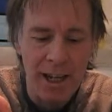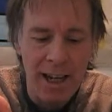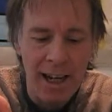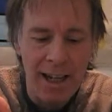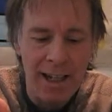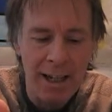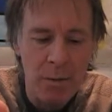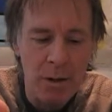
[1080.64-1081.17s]

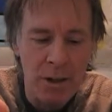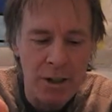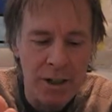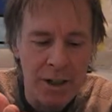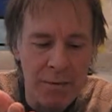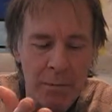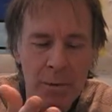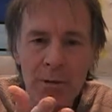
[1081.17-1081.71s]
and I watched
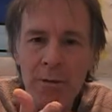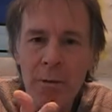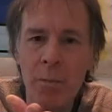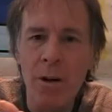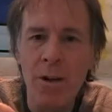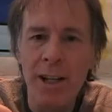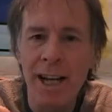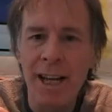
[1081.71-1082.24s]
it move from
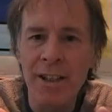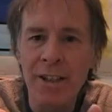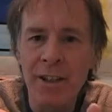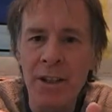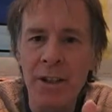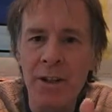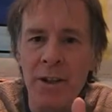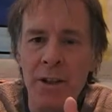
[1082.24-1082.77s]
one hand to
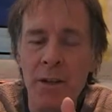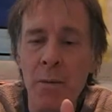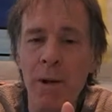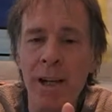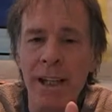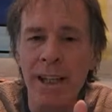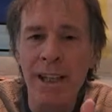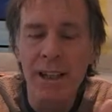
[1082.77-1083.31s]
the other, the
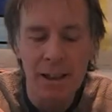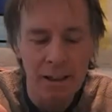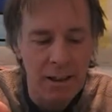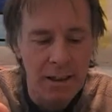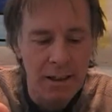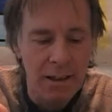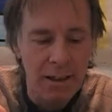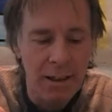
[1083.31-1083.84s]
way
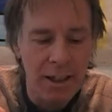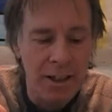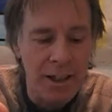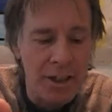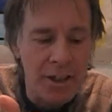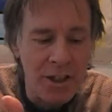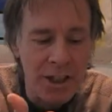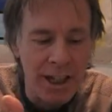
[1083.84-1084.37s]
an
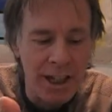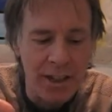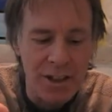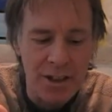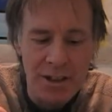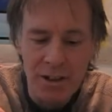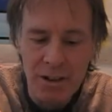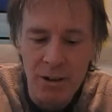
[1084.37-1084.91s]

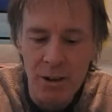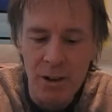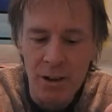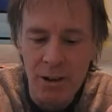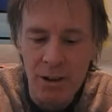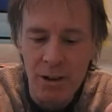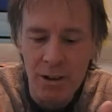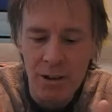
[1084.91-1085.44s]
insect
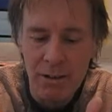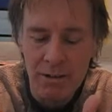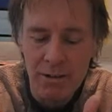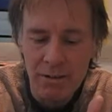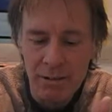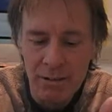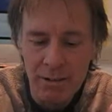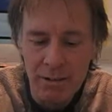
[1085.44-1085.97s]
or
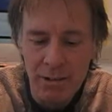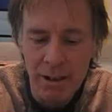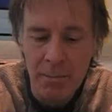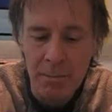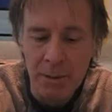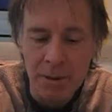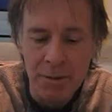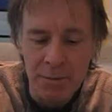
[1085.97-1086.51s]
a
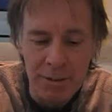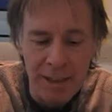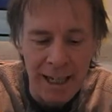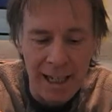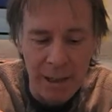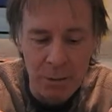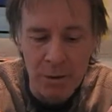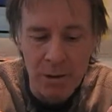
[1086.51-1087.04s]

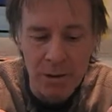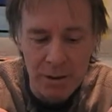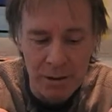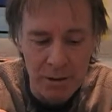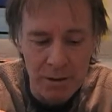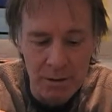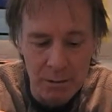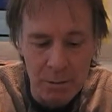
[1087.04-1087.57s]
butterfly would
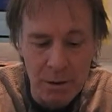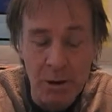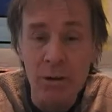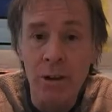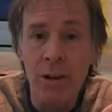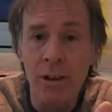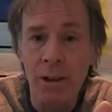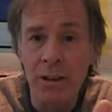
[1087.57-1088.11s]

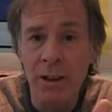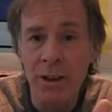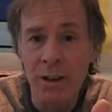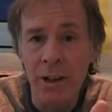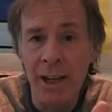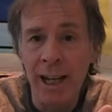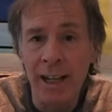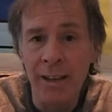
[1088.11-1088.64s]
crawl across
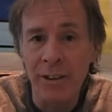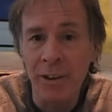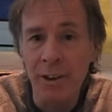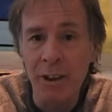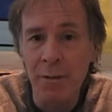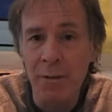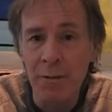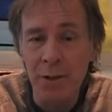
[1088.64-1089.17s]
your hand,
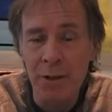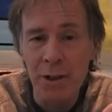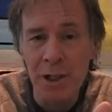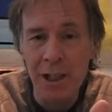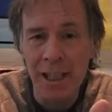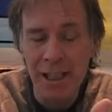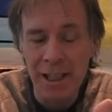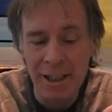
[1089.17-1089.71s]
not
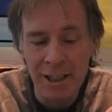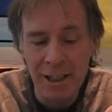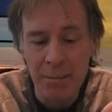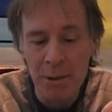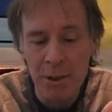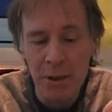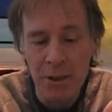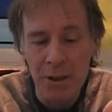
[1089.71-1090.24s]
forcing anything
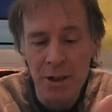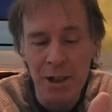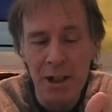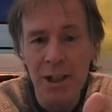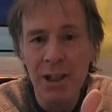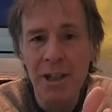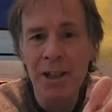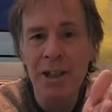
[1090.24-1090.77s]
but just
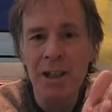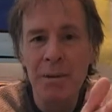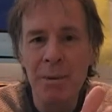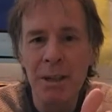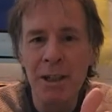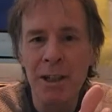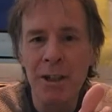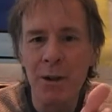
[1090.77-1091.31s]

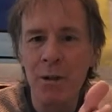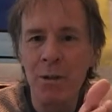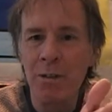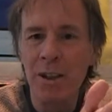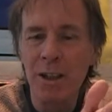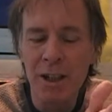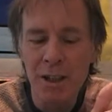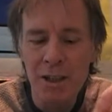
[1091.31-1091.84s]
tipping it
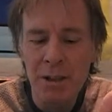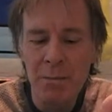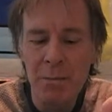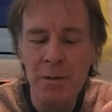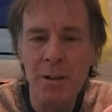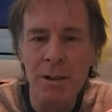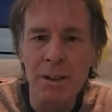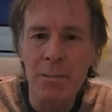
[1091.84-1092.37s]
over to
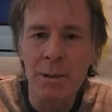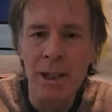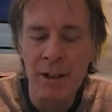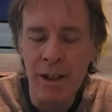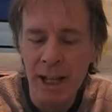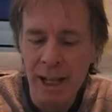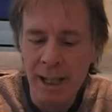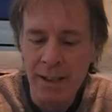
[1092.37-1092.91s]
move onto my
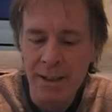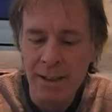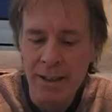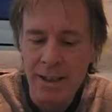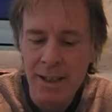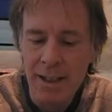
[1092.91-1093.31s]
other hand.